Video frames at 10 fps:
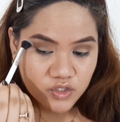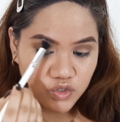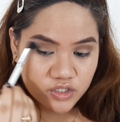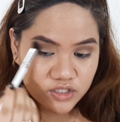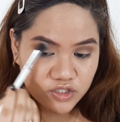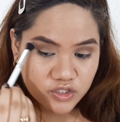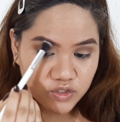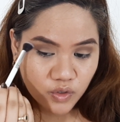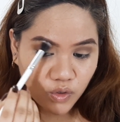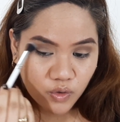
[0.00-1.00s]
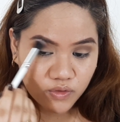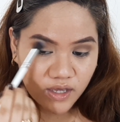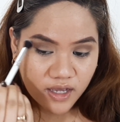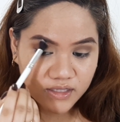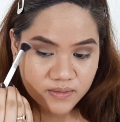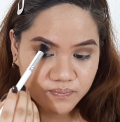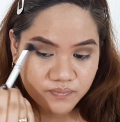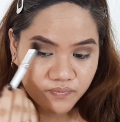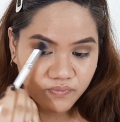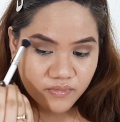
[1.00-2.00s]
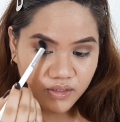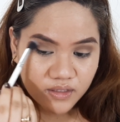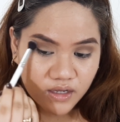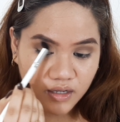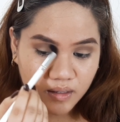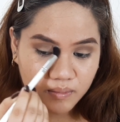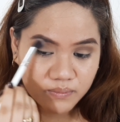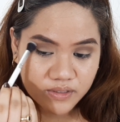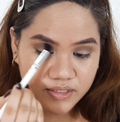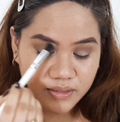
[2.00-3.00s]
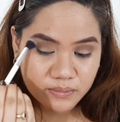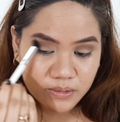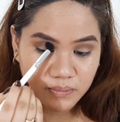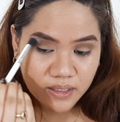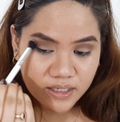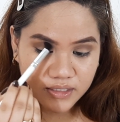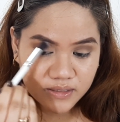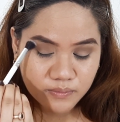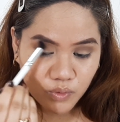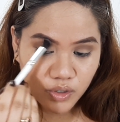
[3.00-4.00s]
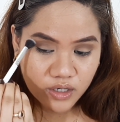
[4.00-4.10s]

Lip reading: just so that it can be blended more.